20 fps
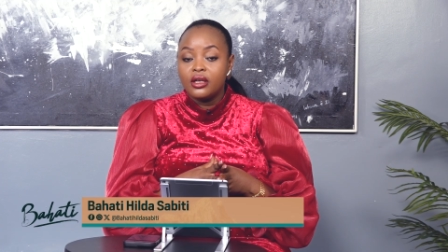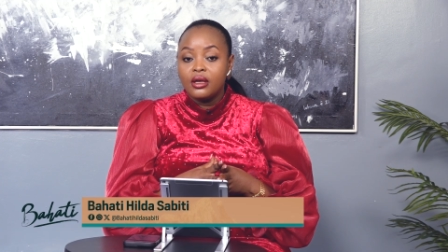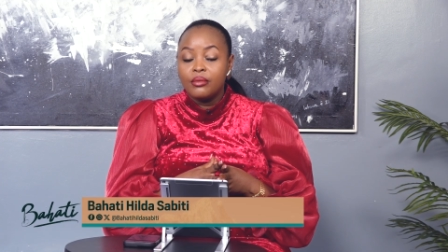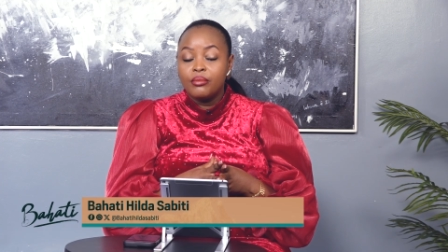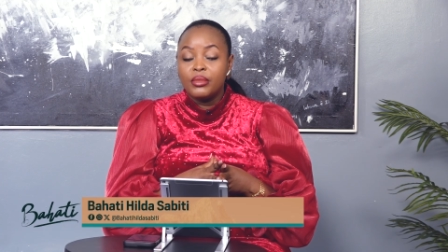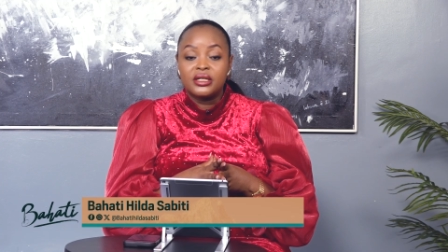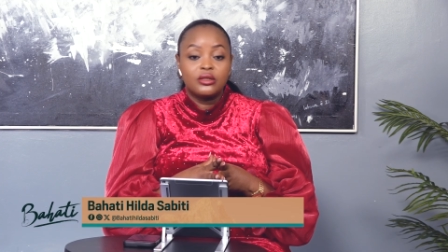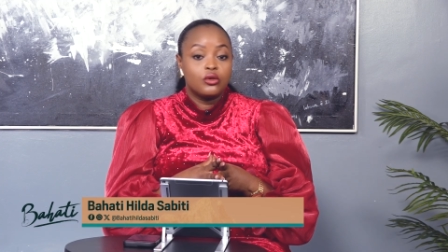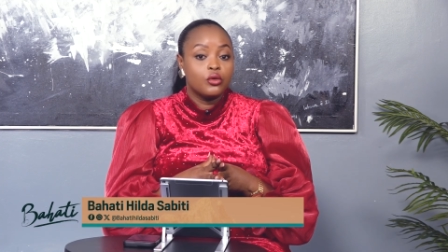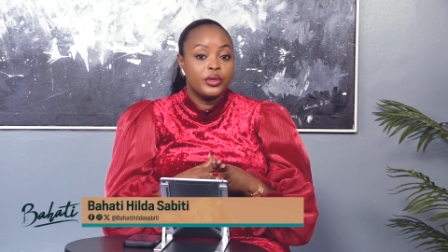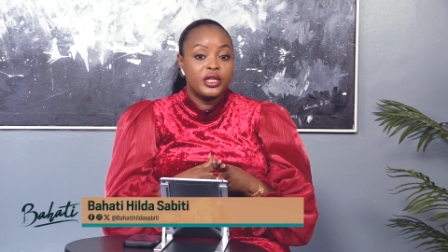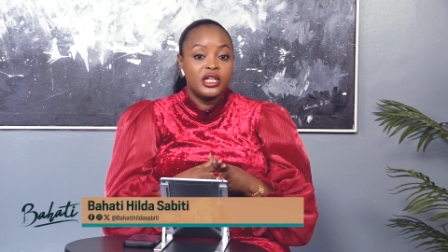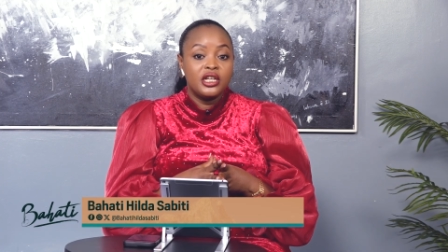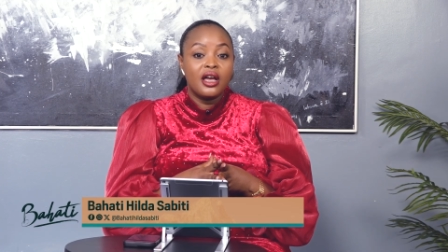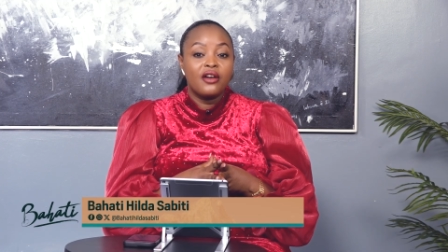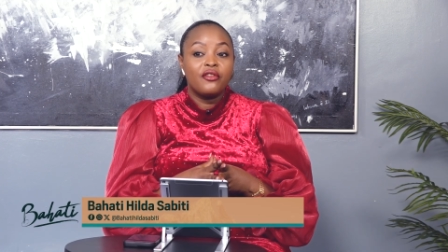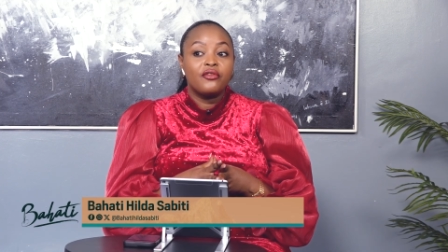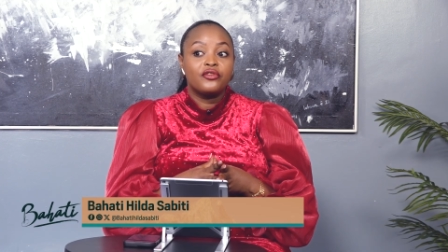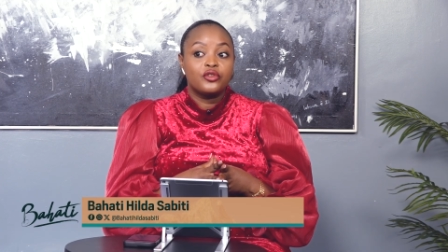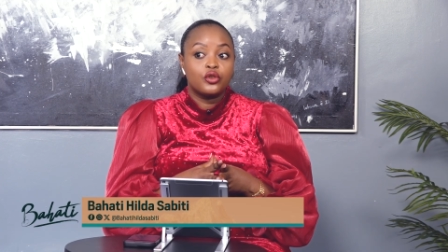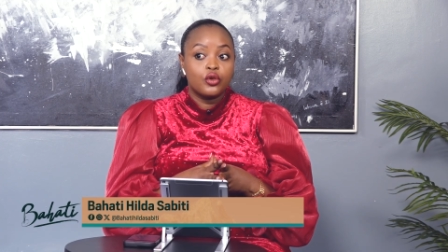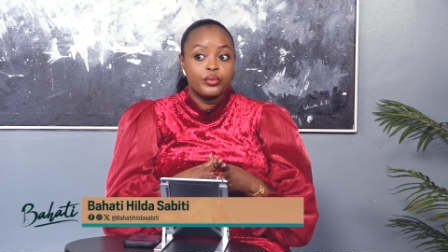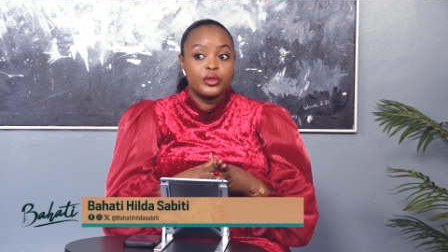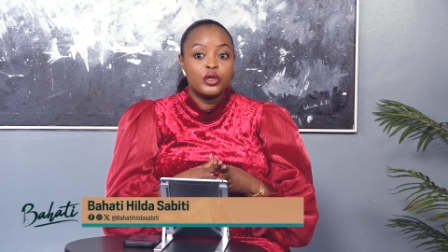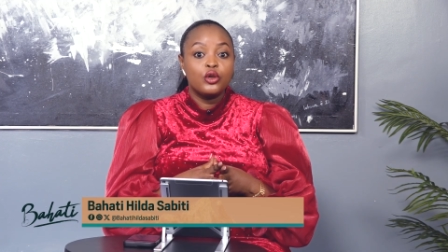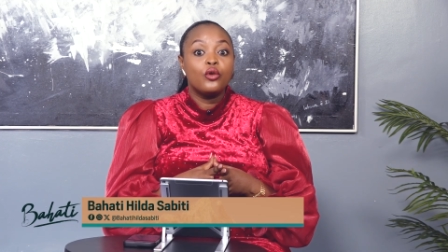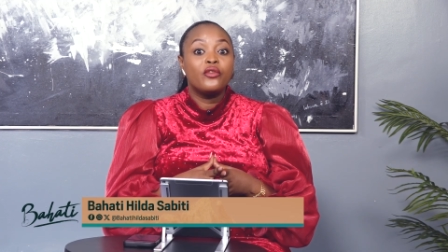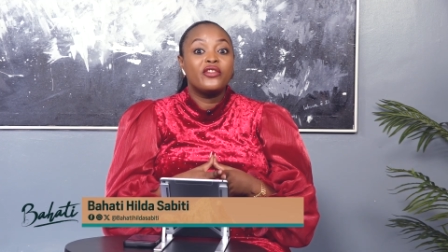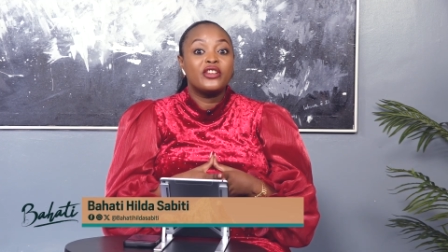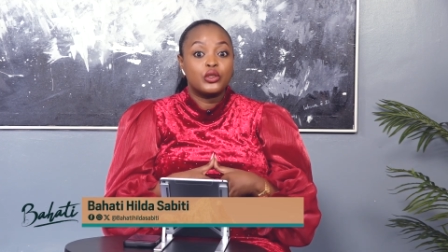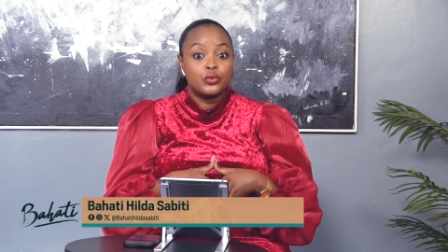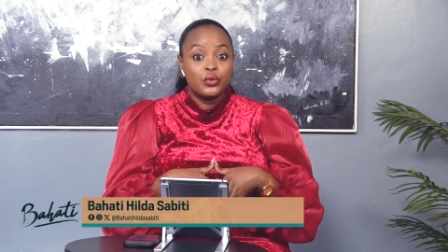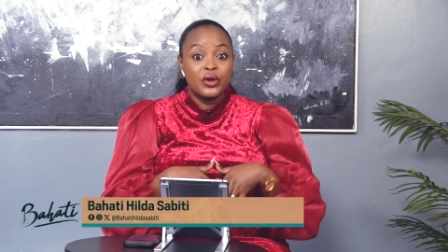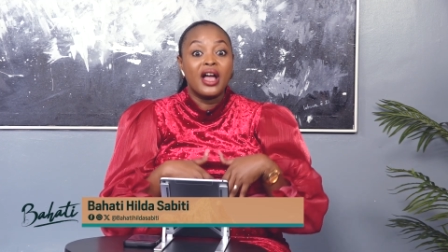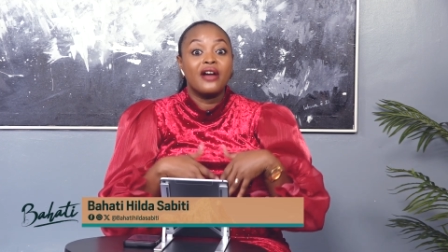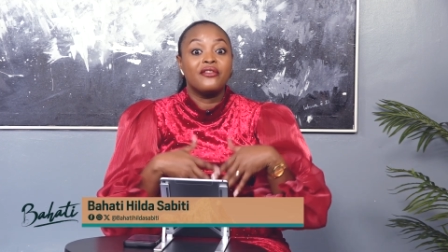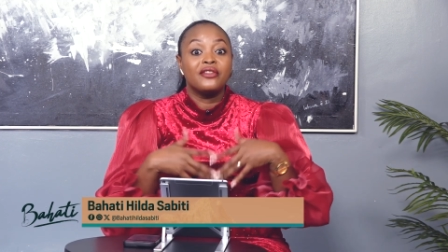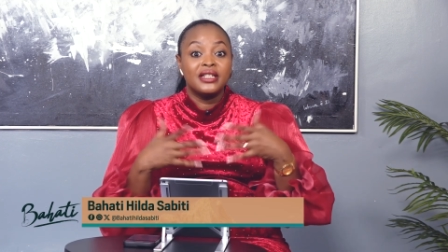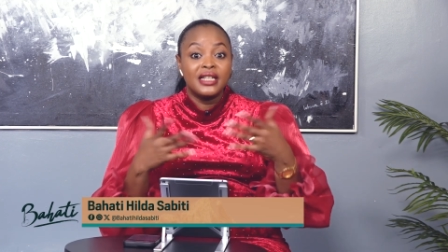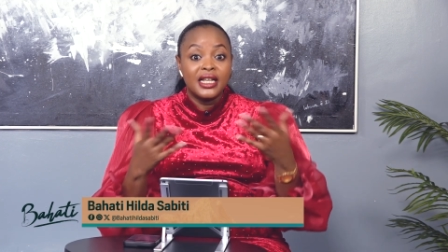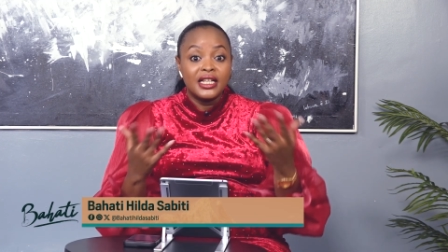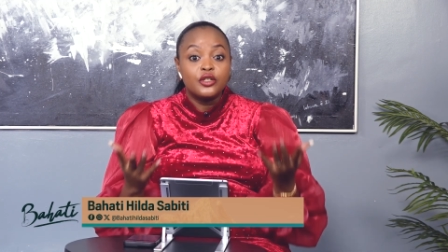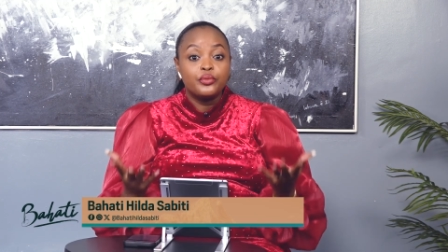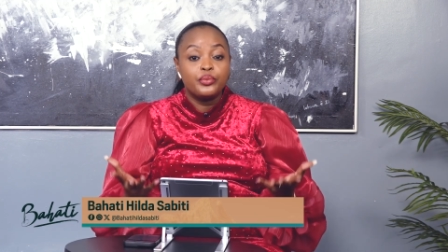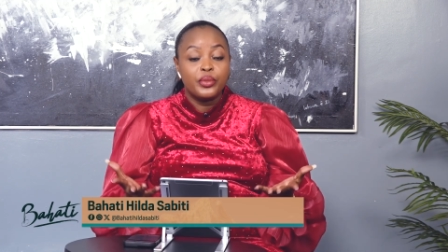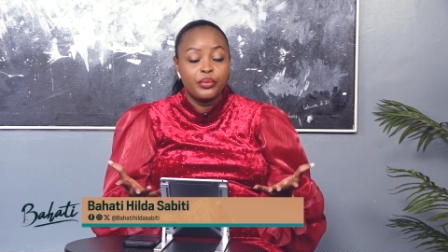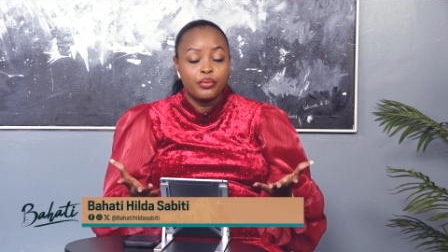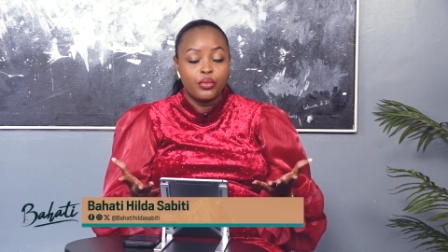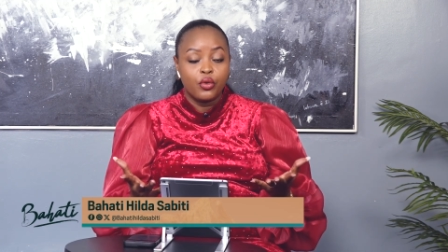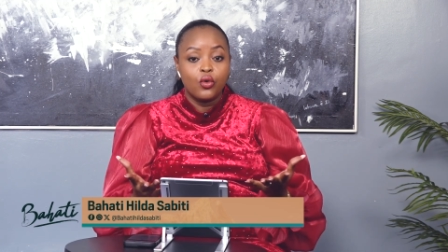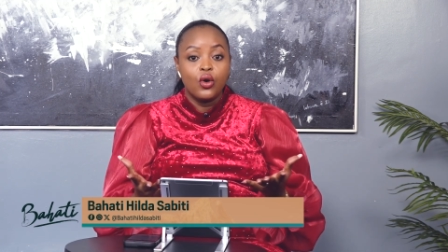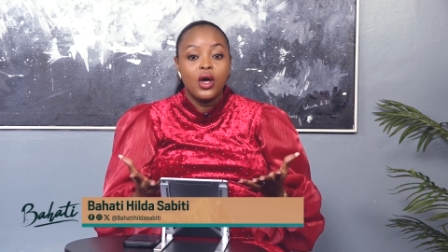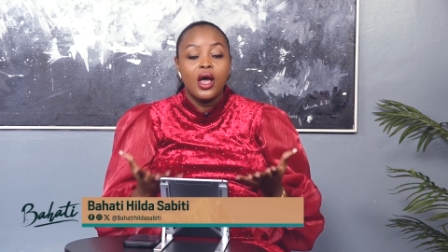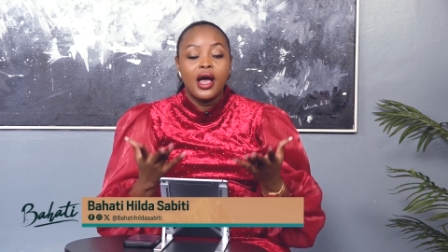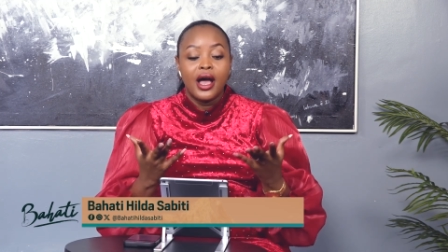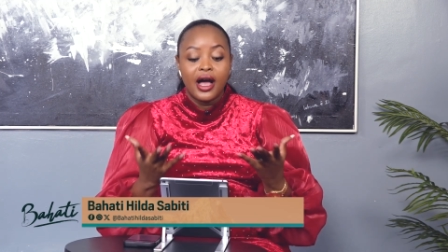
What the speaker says: But so many of us, we have let people